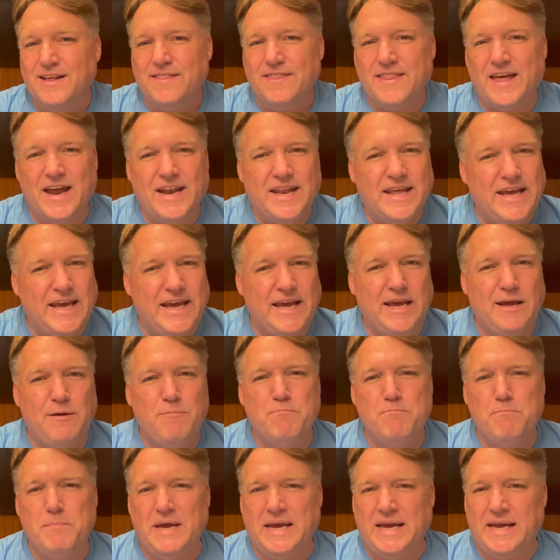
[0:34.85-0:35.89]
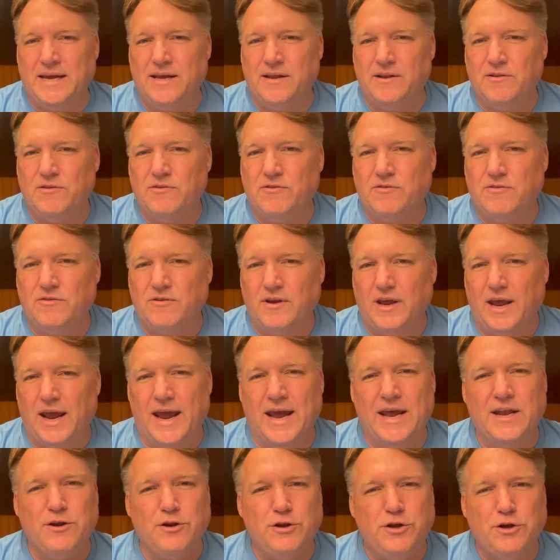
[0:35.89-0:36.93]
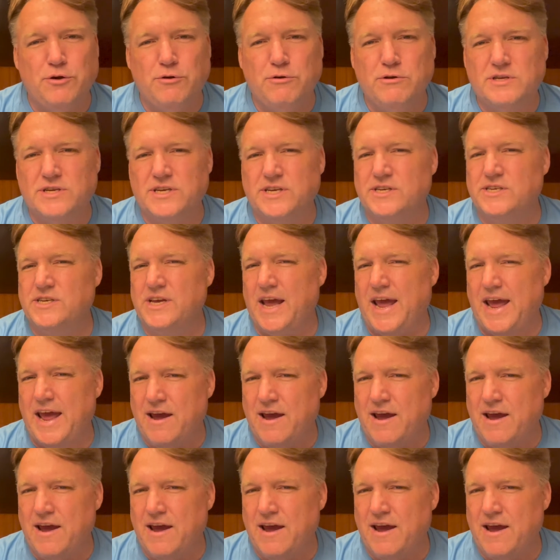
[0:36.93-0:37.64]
that he means and uses